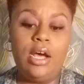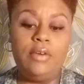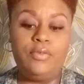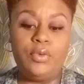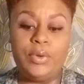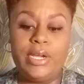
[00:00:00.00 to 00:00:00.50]

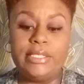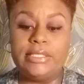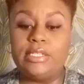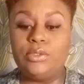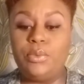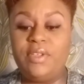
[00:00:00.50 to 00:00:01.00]
for us
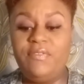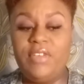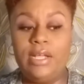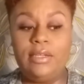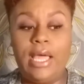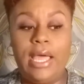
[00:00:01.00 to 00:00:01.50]
because we
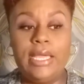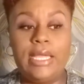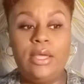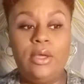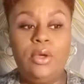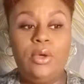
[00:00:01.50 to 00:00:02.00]
feel like
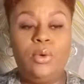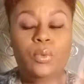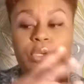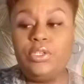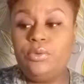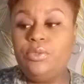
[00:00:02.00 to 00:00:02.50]

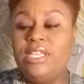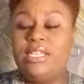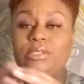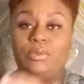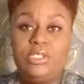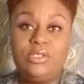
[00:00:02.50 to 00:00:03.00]
we do
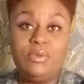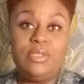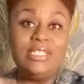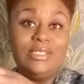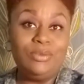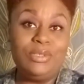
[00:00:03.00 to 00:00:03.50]
this, we do
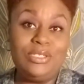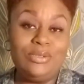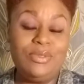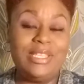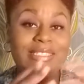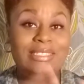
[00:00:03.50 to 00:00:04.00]
this, we do
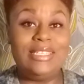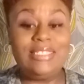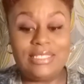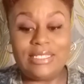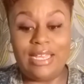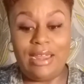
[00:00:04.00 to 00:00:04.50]
this, this
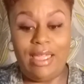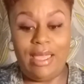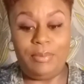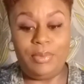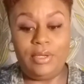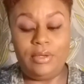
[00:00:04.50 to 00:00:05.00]
is going to
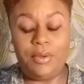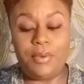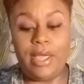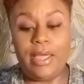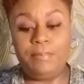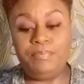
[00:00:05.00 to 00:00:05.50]
happen.
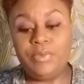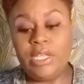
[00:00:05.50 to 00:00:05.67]
Okay.